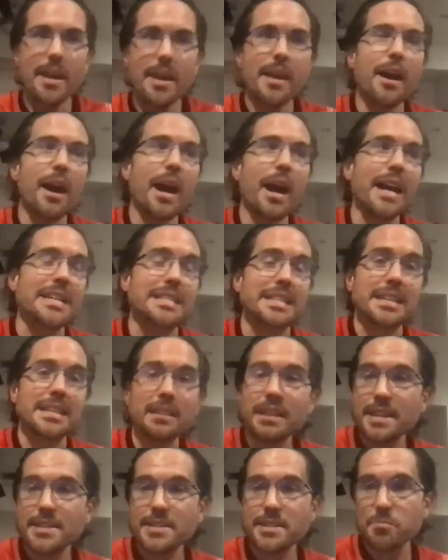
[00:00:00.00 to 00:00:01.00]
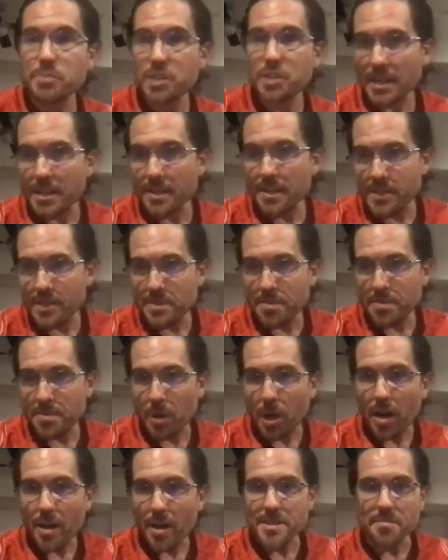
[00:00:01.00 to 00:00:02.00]
ideally as objective as
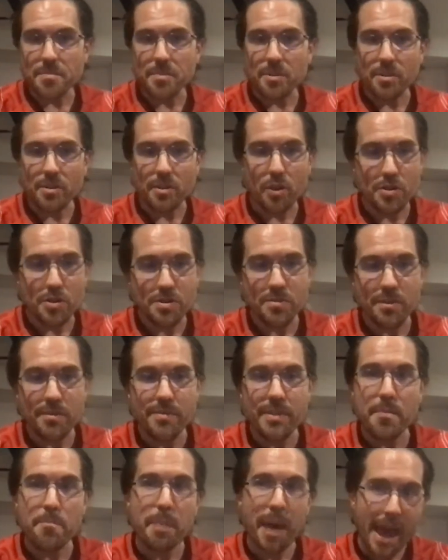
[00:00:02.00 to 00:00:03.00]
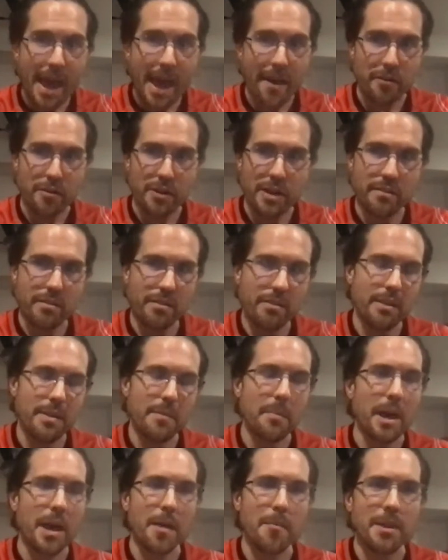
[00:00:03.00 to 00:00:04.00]
possible, and also if they pattern it, in
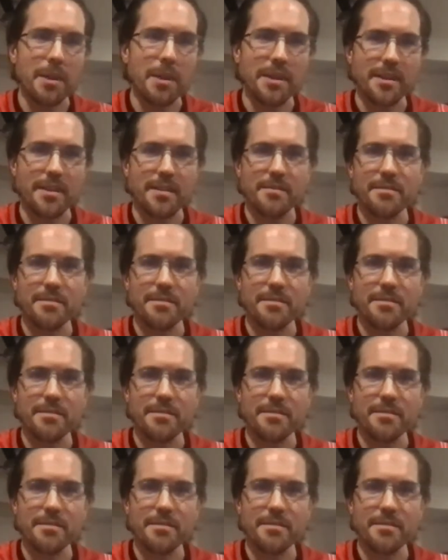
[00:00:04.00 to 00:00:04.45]
my opinion.